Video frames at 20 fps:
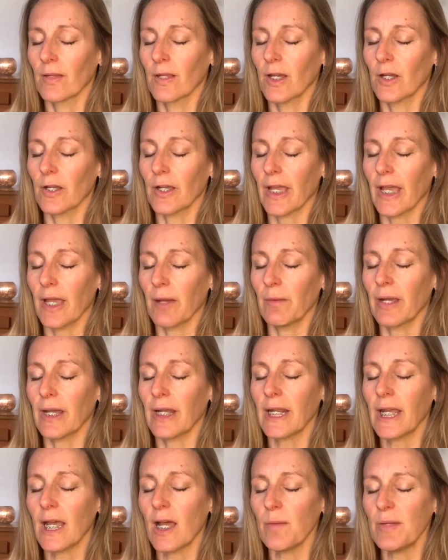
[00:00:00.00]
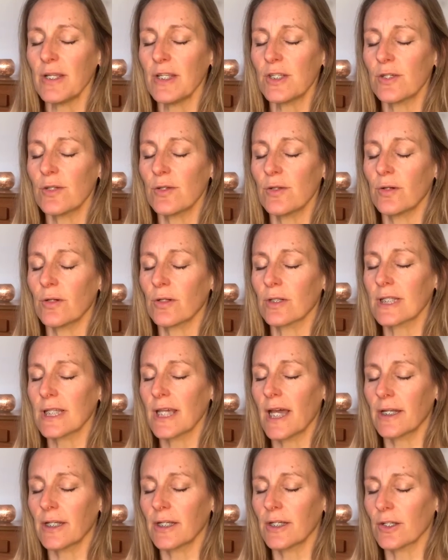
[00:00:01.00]
Okay, we're going to come into
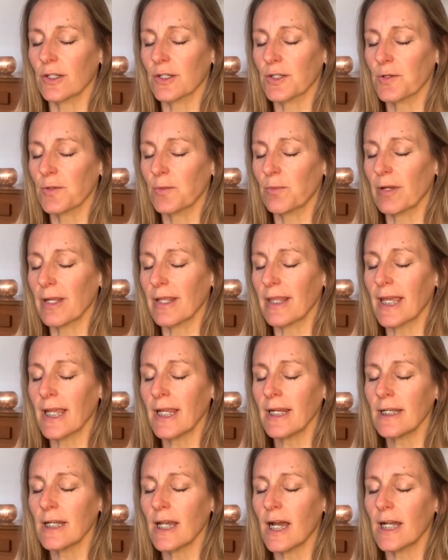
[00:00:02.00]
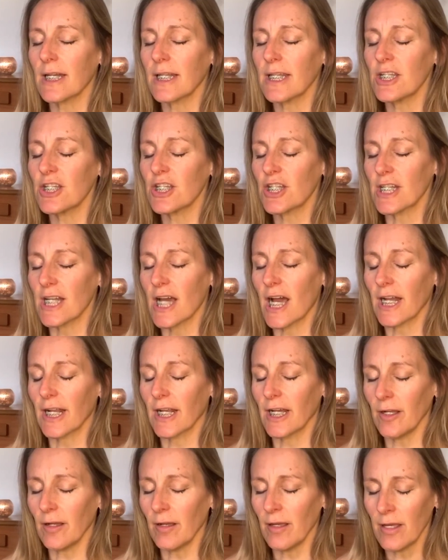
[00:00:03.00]
alternate nostril breathing, nadi,
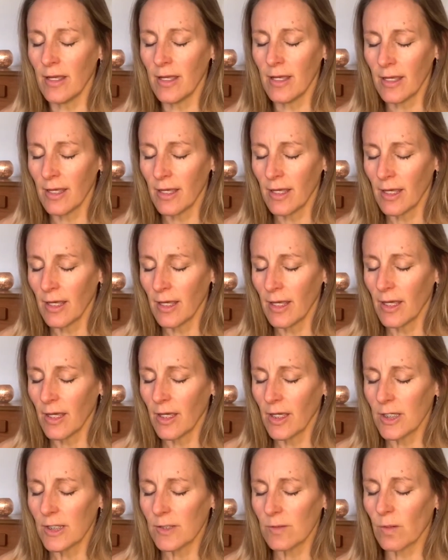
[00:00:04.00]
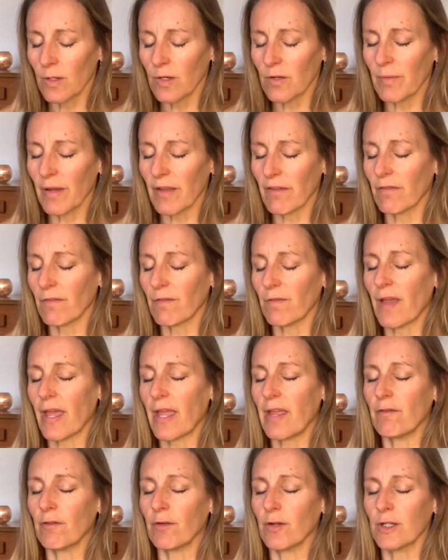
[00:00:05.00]
shodhana. It's one of my
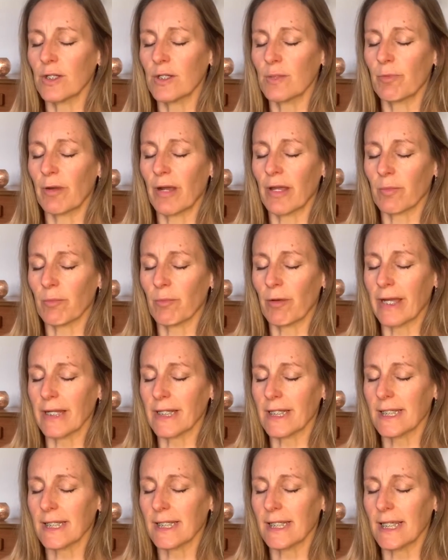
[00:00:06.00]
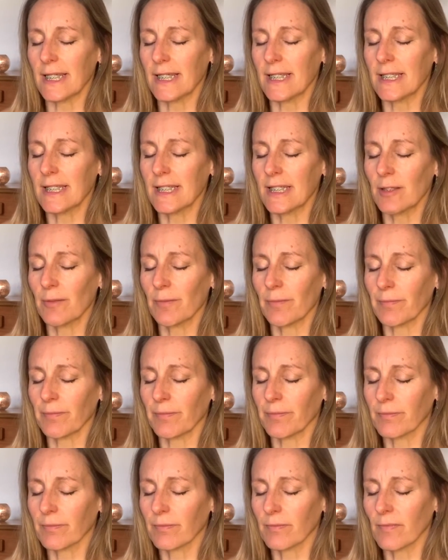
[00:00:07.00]
favorite breath practices.
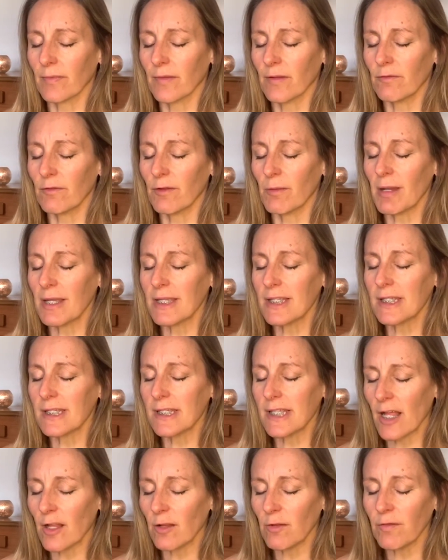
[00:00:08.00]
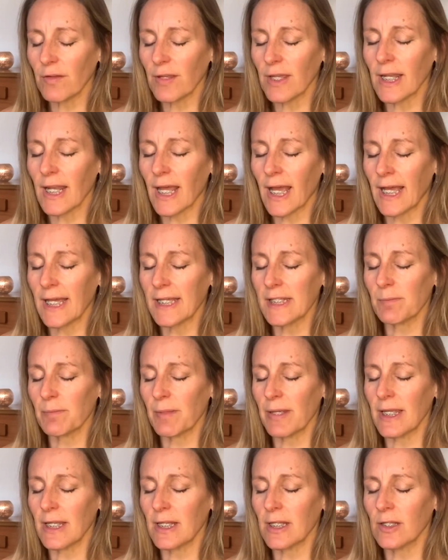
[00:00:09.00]
For myself, it has
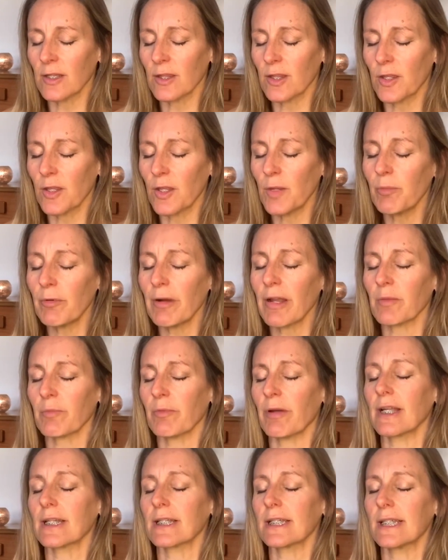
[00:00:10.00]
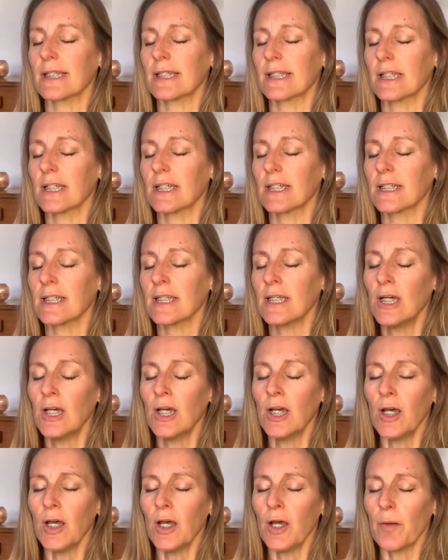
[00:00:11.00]
been the breath practice that
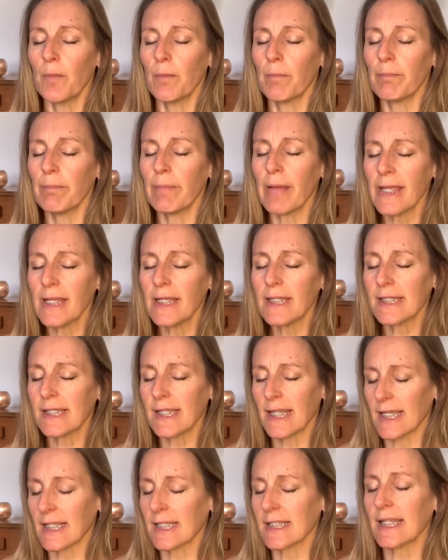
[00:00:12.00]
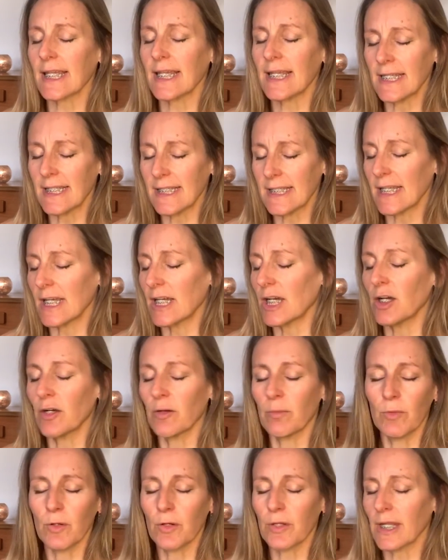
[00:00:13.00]
makes things easier
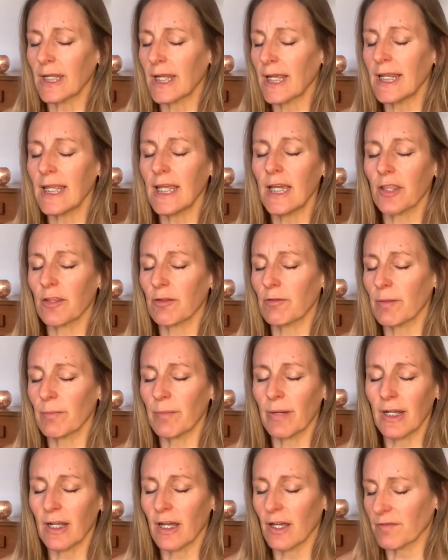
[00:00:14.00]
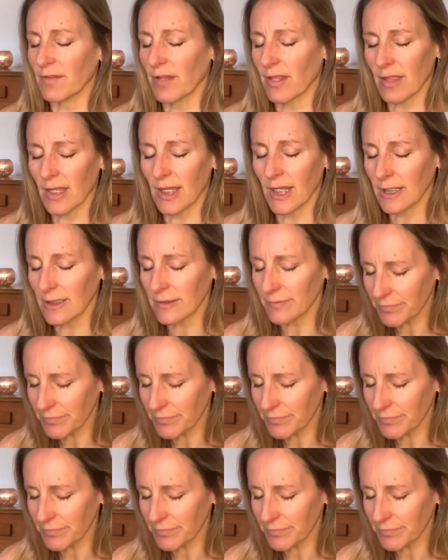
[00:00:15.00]
more than any other in my life, I think.